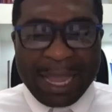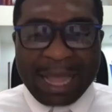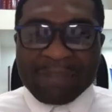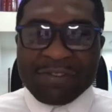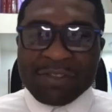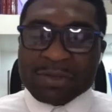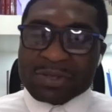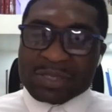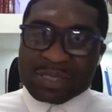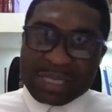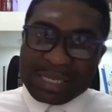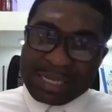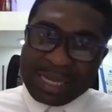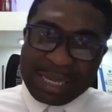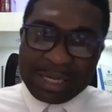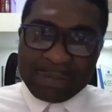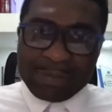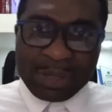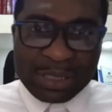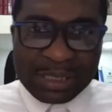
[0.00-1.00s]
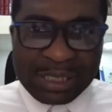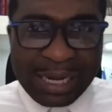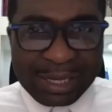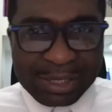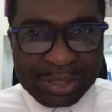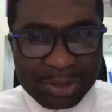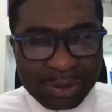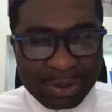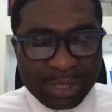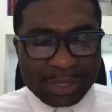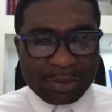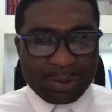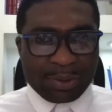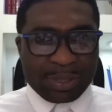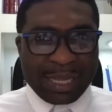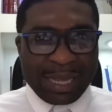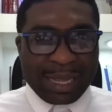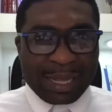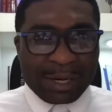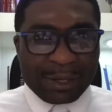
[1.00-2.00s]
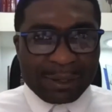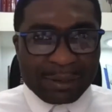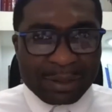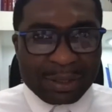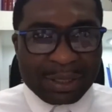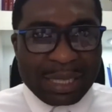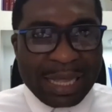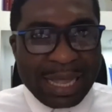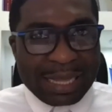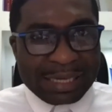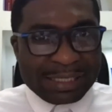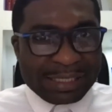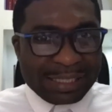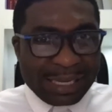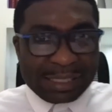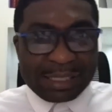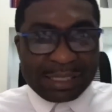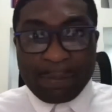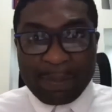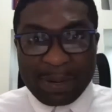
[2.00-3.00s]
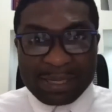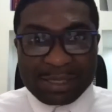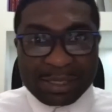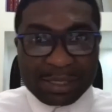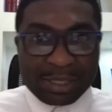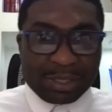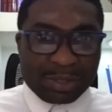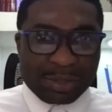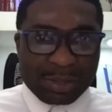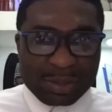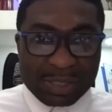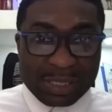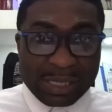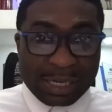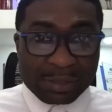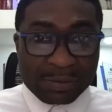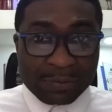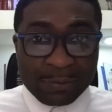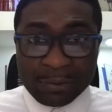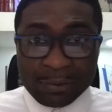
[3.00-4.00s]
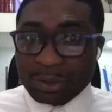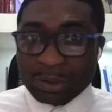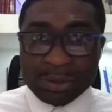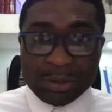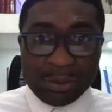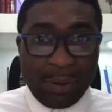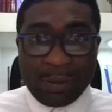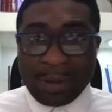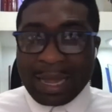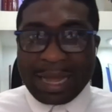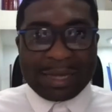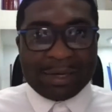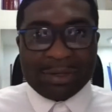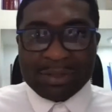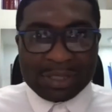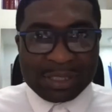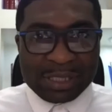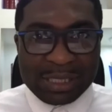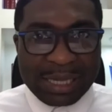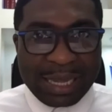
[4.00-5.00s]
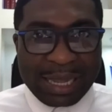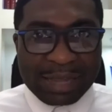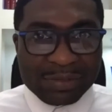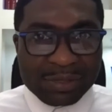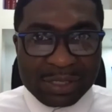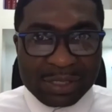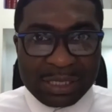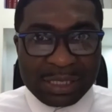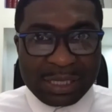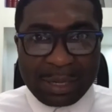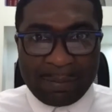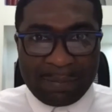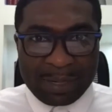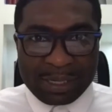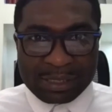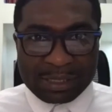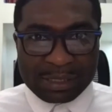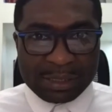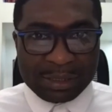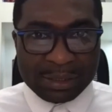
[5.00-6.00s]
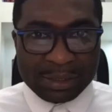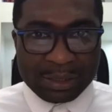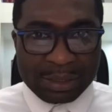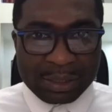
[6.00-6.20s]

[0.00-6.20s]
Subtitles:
Have you seen anybody that is not a go-getter and yet the person is successful? No, I don't think I've seen that person.